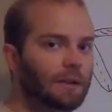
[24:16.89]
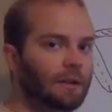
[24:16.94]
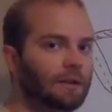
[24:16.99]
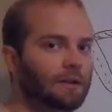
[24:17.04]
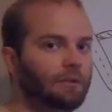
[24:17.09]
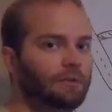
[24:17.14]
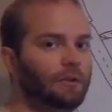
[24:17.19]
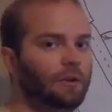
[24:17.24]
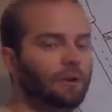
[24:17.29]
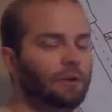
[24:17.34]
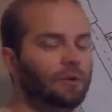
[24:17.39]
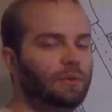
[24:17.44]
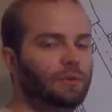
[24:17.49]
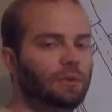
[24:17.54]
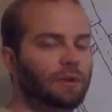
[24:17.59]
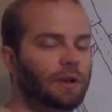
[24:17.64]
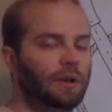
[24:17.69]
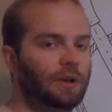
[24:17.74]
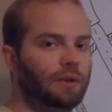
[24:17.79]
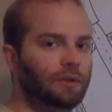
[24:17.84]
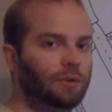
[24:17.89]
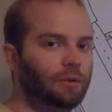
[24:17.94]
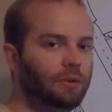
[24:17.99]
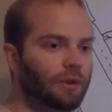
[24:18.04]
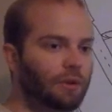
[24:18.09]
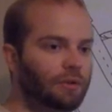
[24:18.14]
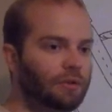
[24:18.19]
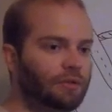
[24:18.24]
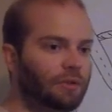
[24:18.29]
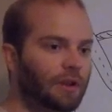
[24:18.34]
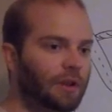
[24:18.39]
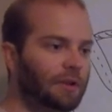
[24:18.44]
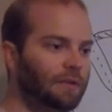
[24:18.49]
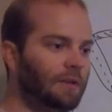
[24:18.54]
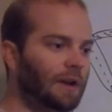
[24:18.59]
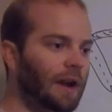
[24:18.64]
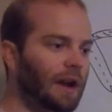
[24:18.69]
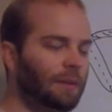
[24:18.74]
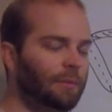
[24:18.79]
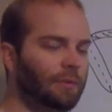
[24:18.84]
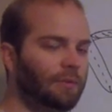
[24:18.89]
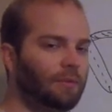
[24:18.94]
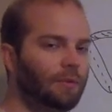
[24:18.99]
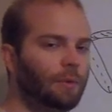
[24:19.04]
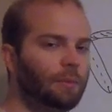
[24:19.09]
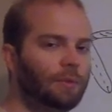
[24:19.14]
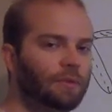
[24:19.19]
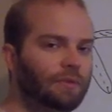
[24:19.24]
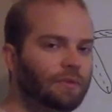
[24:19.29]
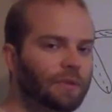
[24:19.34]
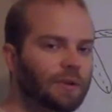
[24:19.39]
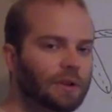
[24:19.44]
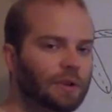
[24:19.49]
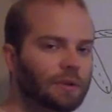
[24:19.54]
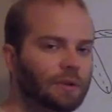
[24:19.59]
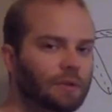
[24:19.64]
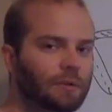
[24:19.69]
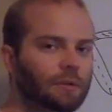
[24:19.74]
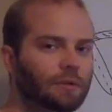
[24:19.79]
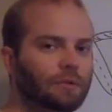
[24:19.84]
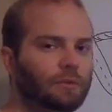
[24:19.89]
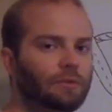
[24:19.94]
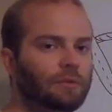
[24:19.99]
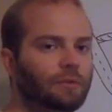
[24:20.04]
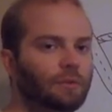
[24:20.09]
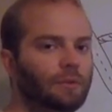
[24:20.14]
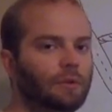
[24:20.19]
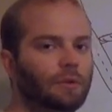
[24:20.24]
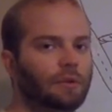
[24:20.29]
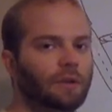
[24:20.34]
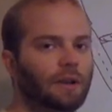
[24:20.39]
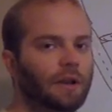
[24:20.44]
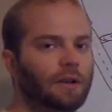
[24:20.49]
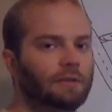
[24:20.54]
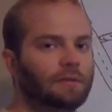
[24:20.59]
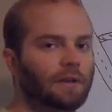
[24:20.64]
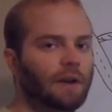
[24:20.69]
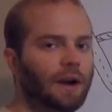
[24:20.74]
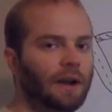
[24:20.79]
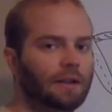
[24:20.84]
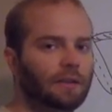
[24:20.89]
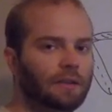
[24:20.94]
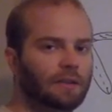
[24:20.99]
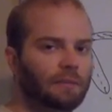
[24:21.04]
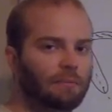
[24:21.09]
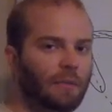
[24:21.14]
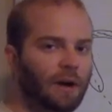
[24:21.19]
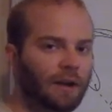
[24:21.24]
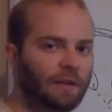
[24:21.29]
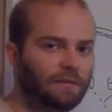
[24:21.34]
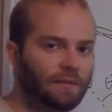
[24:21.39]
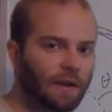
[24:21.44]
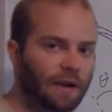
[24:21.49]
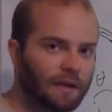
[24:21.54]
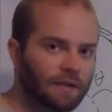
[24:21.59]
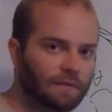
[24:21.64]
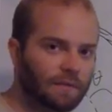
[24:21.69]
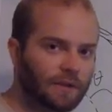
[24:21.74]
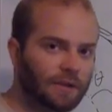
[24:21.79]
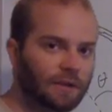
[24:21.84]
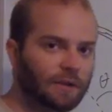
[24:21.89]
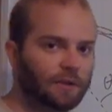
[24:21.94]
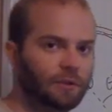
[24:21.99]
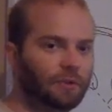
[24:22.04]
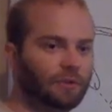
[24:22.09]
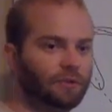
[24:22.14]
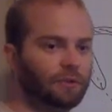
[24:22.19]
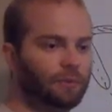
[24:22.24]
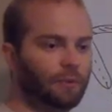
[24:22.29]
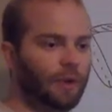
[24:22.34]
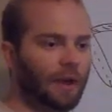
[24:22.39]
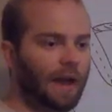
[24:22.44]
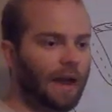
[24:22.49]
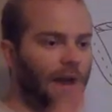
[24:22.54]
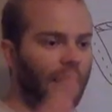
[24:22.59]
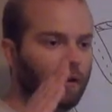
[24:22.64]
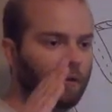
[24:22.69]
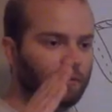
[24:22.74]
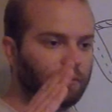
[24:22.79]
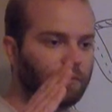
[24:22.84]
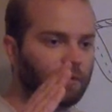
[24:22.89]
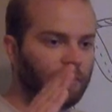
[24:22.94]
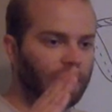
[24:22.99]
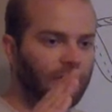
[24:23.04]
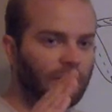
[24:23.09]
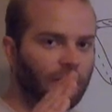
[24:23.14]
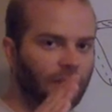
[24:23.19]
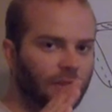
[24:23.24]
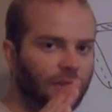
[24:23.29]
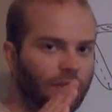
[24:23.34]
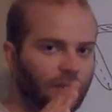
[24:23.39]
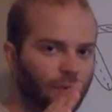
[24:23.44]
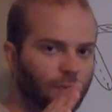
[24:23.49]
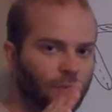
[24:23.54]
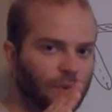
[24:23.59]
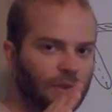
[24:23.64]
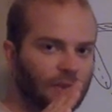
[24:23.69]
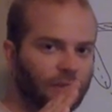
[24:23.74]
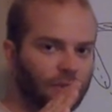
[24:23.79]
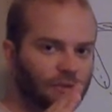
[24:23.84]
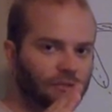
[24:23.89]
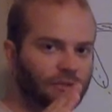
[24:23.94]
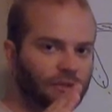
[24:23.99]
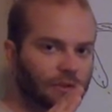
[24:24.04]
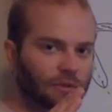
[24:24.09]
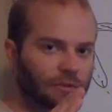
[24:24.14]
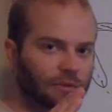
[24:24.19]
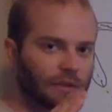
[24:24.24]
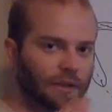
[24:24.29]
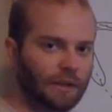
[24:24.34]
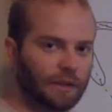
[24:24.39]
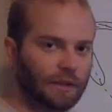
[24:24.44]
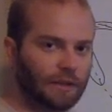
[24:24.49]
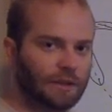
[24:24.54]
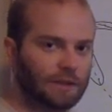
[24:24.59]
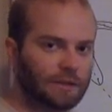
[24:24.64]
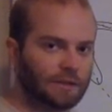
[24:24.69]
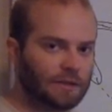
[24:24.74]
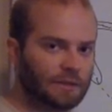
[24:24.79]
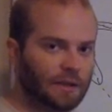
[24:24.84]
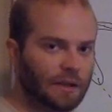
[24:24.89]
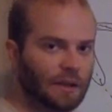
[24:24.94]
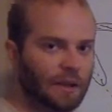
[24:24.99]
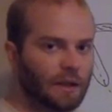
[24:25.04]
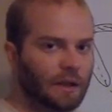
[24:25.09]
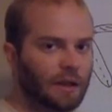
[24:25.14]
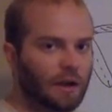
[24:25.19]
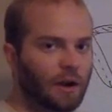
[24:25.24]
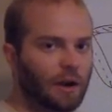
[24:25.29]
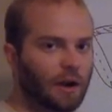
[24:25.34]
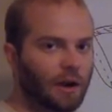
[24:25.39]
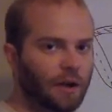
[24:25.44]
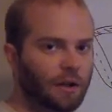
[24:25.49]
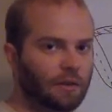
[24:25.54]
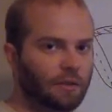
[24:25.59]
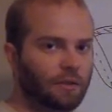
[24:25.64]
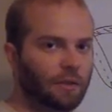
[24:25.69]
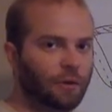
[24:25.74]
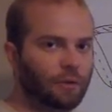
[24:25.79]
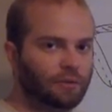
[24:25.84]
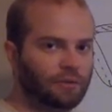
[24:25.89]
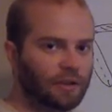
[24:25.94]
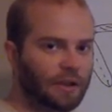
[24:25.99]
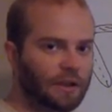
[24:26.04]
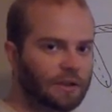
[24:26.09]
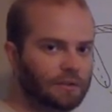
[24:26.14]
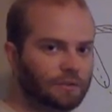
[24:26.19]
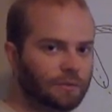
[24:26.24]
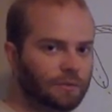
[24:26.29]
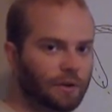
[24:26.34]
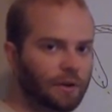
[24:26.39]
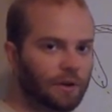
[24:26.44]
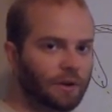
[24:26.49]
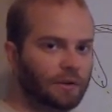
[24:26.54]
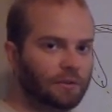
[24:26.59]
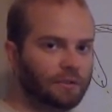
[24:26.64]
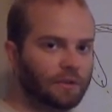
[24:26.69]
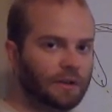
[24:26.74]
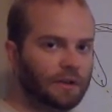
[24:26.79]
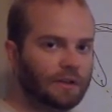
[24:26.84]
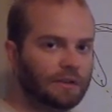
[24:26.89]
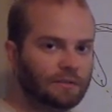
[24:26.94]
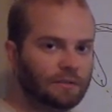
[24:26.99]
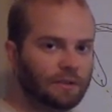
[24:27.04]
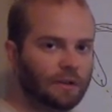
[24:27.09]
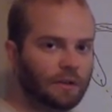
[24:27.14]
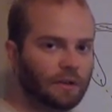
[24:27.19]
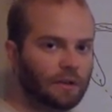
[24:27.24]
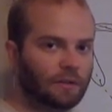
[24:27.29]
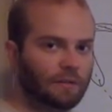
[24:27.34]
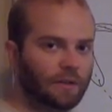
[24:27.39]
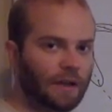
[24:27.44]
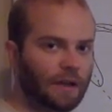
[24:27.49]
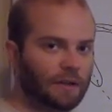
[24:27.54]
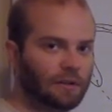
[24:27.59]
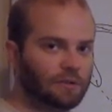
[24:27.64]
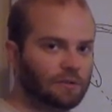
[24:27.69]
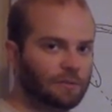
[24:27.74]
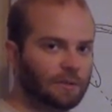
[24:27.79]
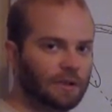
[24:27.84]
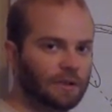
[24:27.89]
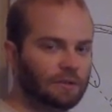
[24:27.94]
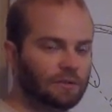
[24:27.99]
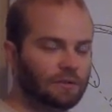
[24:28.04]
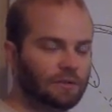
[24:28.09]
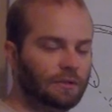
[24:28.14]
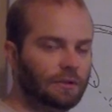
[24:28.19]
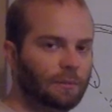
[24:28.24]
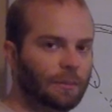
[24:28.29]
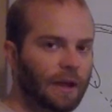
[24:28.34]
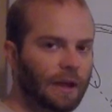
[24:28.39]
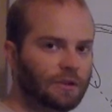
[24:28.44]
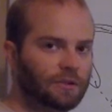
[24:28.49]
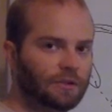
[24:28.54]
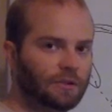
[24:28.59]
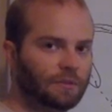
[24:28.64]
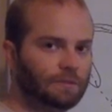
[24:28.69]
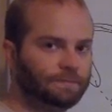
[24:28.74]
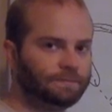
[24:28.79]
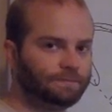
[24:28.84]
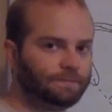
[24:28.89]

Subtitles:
So you'll notice a lot of high-performance vehicles or a lot of highly modified vehicles will have their wheels tilted like this. On those kinds of cars, it is to their advantage because you can imagine